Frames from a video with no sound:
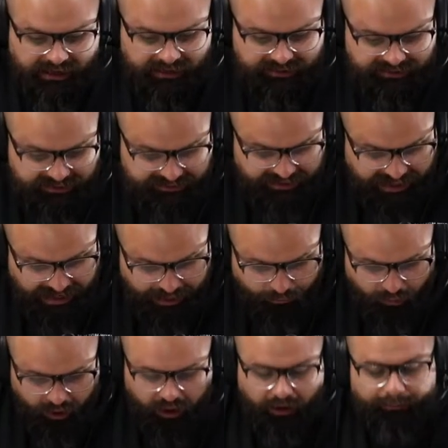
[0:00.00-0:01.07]
Today I'm
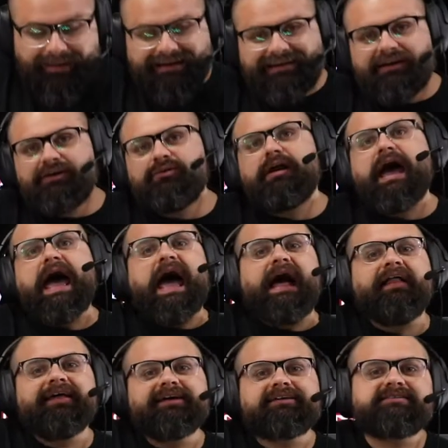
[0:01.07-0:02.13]
working with my dude
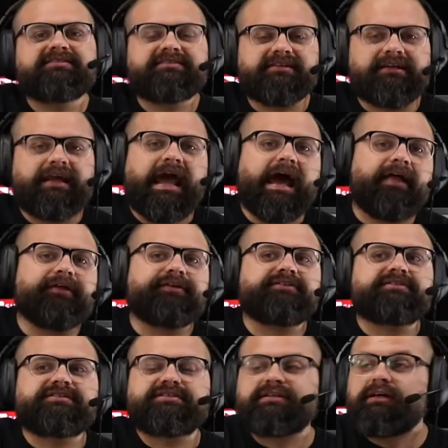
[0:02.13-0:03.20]
Alex. And
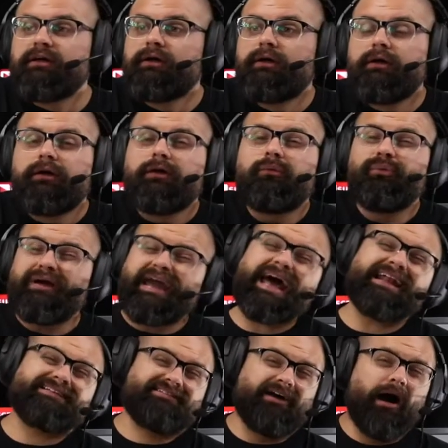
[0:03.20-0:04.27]
Alex, we
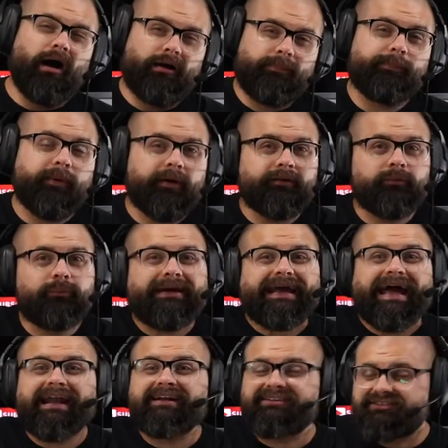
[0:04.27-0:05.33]
gotta talk, brother. We
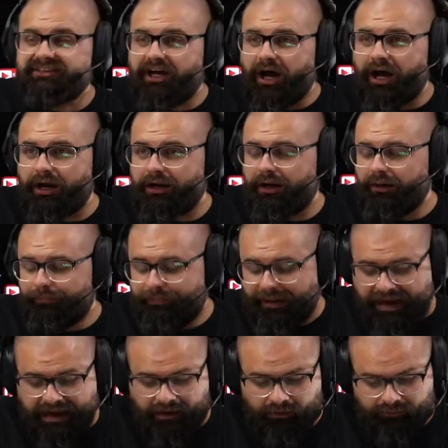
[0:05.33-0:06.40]
gotta talk
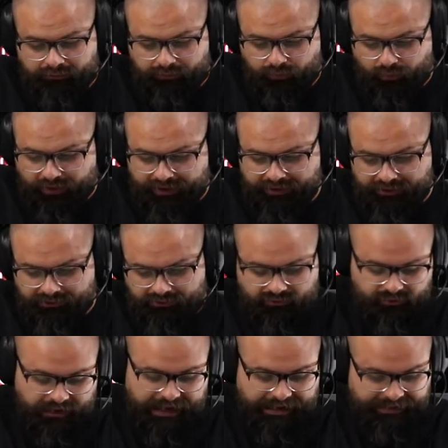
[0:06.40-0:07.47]
about what you're
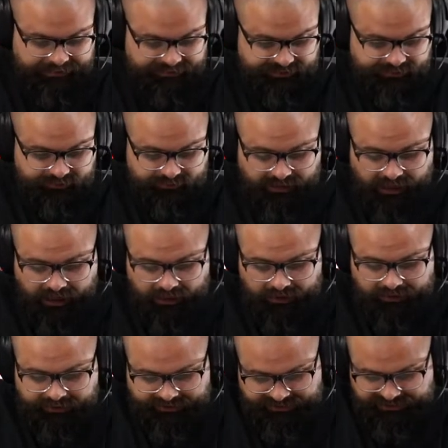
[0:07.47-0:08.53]
trying to do, dog,
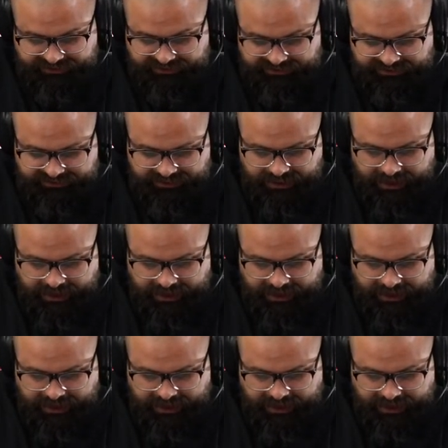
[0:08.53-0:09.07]
because it's